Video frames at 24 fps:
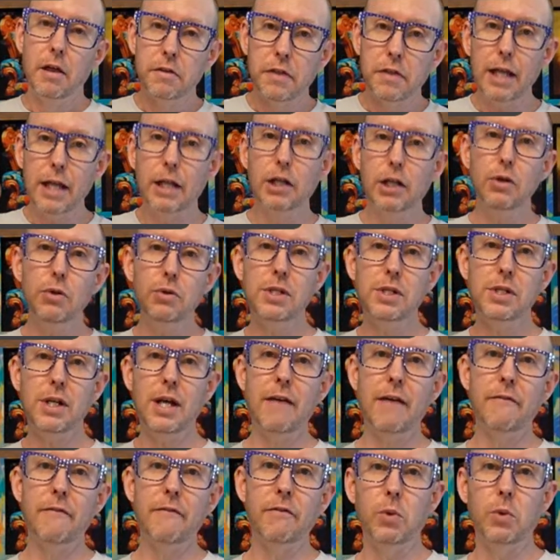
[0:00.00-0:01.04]
Thank you
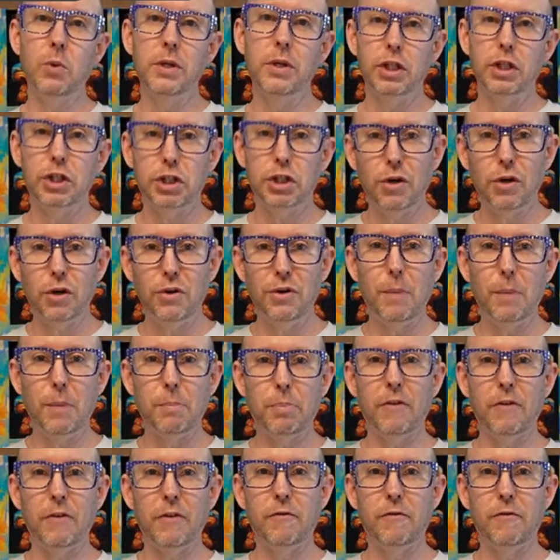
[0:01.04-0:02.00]
to everyone that showed up